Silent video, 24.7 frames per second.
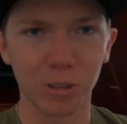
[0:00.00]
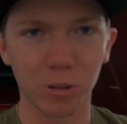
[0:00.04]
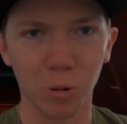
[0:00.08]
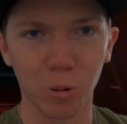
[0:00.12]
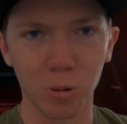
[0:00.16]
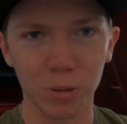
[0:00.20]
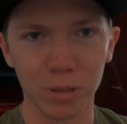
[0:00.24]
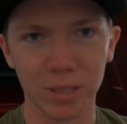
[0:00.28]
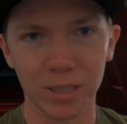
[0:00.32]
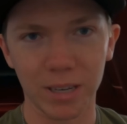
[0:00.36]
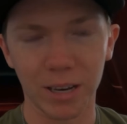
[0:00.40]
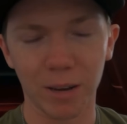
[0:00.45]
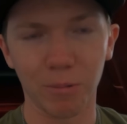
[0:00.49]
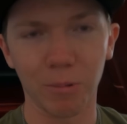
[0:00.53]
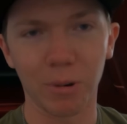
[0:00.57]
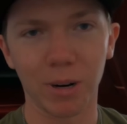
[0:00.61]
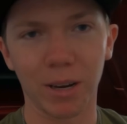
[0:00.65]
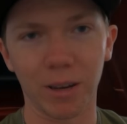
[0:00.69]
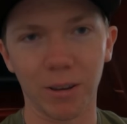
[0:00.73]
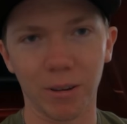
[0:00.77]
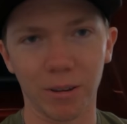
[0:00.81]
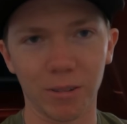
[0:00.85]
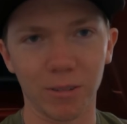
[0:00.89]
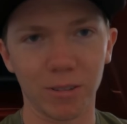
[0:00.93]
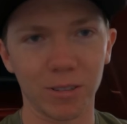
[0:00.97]
towards the end when
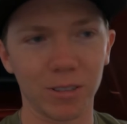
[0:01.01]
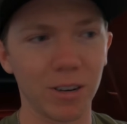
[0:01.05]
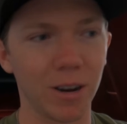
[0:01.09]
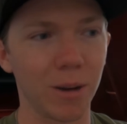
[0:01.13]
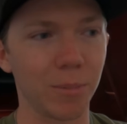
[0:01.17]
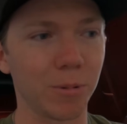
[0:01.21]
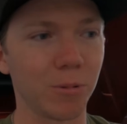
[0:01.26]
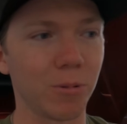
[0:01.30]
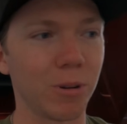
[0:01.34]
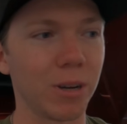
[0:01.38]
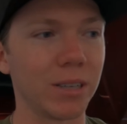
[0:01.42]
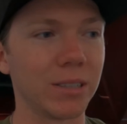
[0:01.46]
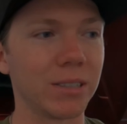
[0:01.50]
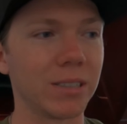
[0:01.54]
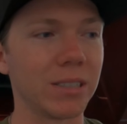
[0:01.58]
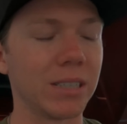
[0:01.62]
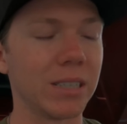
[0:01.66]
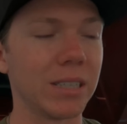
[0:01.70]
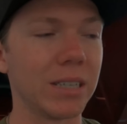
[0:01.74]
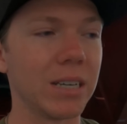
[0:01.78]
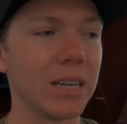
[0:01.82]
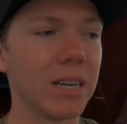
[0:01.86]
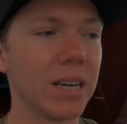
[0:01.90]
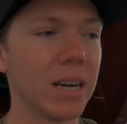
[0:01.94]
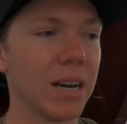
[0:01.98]
I stopped
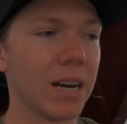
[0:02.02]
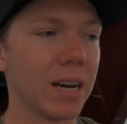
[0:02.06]
racing.